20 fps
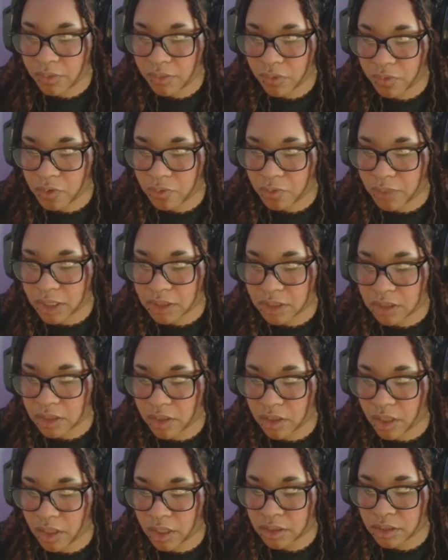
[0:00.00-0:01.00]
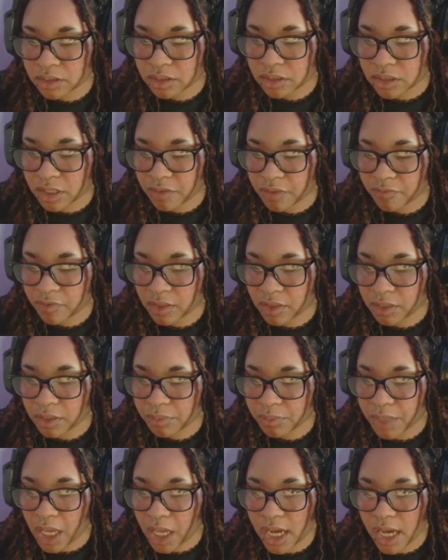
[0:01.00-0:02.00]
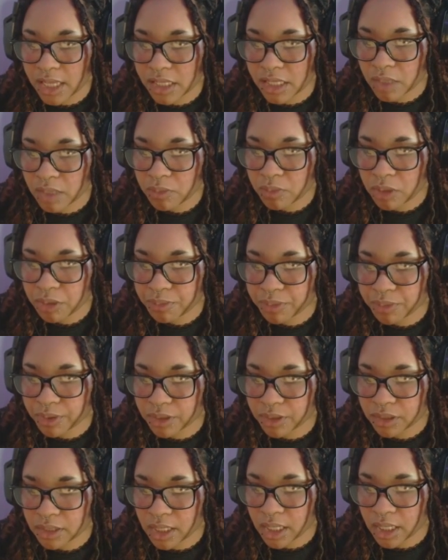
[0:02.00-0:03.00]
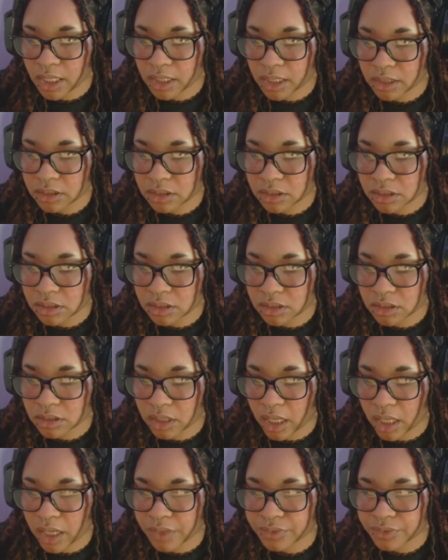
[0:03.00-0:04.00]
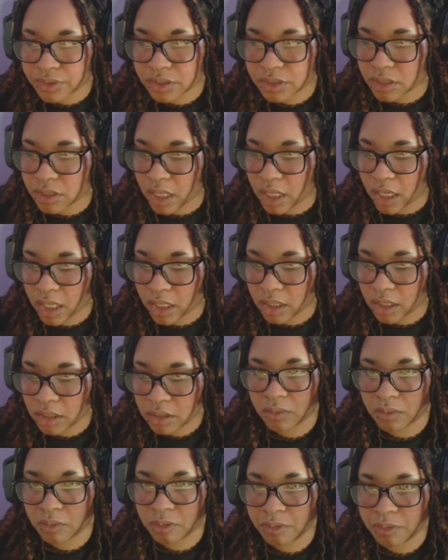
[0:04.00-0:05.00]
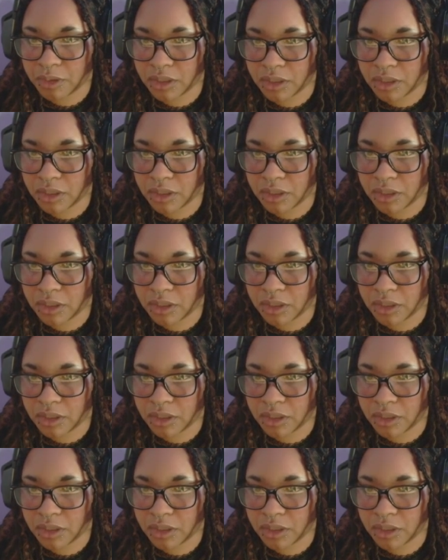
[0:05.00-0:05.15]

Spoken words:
the romantic garden stuff in, but I think I'm gonna put that outside. I'm gonna put